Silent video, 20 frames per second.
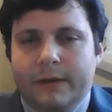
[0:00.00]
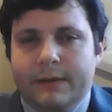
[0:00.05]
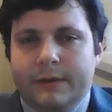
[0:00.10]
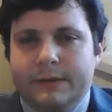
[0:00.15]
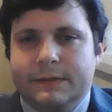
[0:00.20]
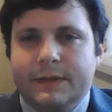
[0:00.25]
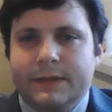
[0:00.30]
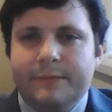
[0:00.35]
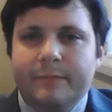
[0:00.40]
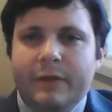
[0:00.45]

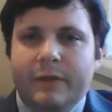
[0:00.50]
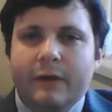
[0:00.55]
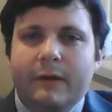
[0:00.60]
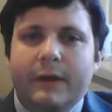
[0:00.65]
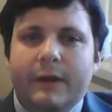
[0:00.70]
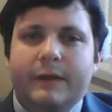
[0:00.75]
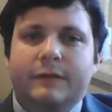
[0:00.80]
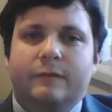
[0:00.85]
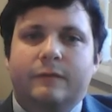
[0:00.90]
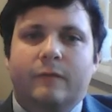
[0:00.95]
In some
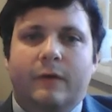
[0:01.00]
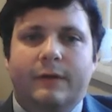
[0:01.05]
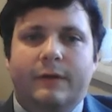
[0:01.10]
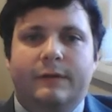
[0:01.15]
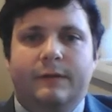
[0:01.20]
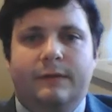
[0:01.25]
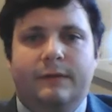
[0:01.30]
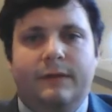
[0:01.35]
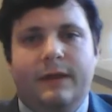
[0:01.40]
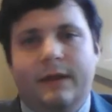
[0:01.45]
periods
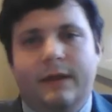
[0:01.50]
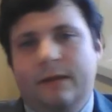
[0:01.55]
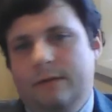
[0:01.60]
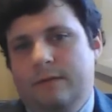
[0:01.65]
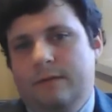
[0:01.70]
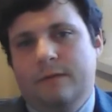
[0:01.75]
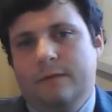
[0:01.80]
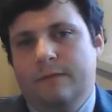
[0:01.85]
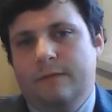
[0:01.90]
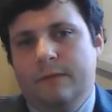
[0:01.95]
right at the
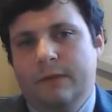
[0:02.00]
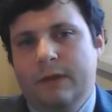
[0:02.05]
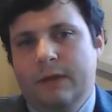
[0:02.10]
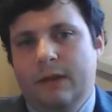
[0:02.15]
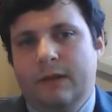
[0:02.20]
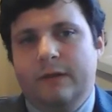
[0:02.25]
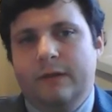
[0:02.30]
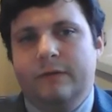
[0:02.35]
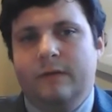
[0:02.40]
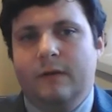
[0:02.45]
end of the
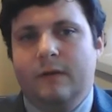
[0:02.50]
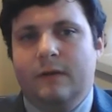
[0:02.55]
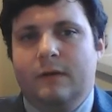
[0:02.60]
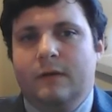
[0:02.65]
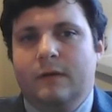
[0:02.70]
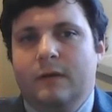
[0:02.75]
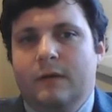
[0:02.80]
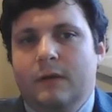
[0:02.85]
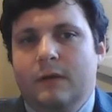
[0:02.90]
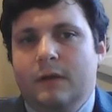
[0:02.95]
Neolithic,
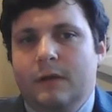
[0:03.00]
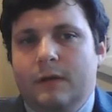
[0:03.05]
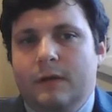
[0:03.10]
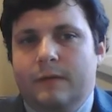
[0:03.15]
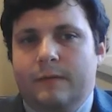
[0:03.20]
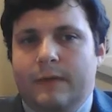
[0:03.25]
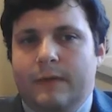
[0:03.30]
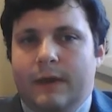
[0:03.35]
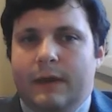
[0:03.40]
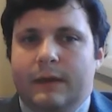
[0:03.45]

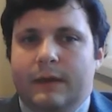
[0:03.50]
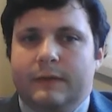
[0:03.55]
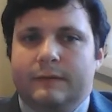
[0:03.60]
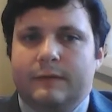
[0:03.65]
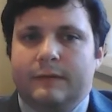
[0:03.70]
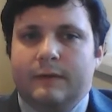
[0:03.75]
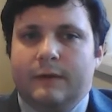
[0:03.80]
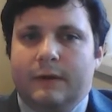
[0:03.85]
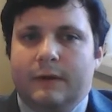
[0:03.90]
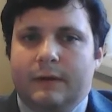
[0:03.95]

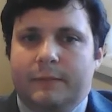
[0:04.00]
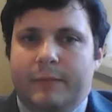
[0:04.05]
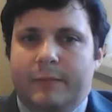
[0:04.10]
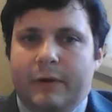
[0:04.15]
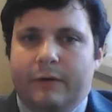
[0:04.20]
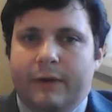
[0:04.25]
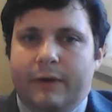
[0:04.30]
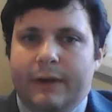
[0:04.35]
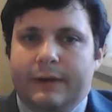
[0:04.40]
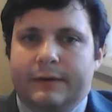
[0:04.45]
there's a
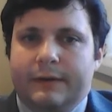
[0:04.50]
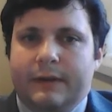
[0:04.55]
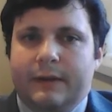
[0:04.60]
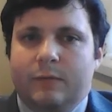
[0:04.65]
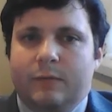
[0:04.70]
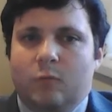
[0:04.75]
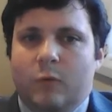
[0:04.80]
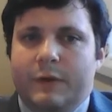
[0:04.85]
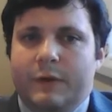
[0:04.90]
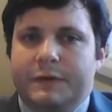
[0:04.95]
period
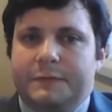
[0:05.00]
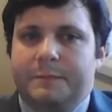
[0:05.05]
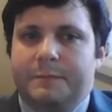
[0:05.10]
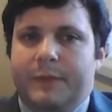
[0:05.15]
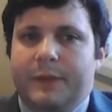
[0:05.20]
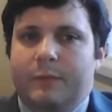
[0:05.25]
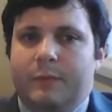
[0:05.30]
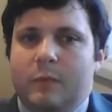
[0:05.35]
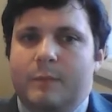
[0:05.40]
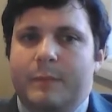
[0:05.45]
in which
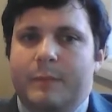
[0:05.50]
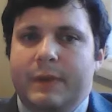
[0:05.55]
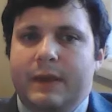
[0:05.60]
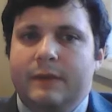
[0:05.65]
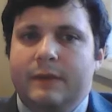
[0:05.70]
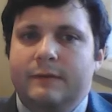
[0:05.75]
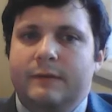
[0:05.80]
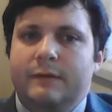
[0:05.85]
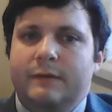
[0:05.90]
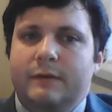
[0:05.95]
people
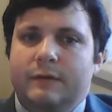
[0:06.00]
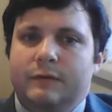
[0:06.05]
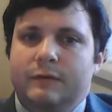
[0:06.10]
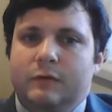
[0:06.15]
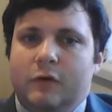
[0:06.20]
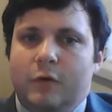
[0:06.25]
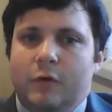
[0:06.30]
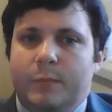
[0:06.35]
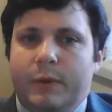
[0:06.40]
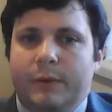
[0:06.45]
begin to use
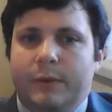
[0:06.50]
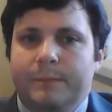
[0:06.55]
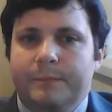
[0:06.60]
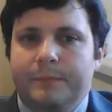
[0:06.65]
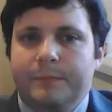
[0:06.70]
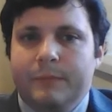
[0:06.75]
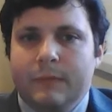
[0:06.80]
copper,